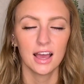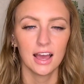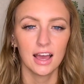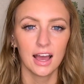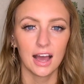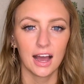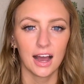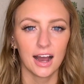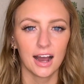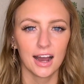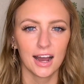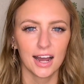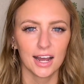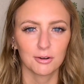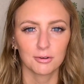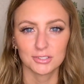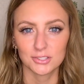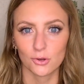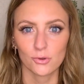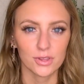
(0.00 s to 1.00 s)
I
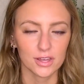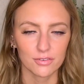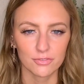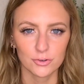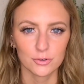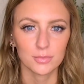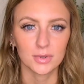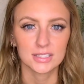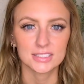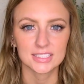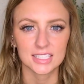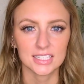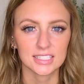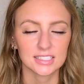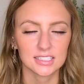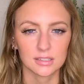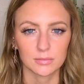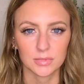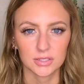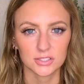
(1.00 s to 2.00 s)
was only a few months into
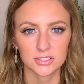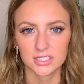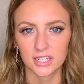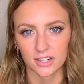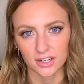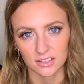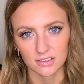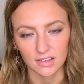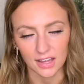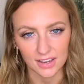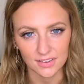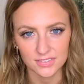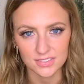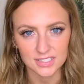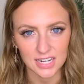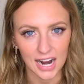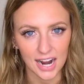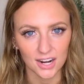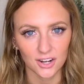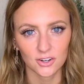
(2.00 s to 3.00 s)
the military
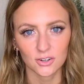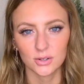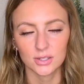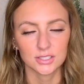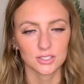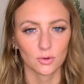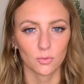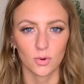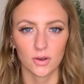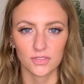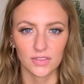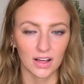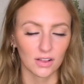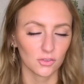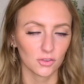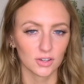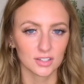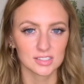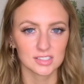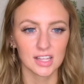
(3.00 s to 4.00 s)
lifestyle, into what that
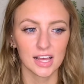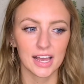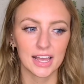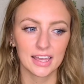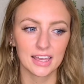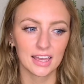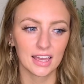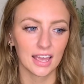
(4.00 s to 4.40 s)
looks like.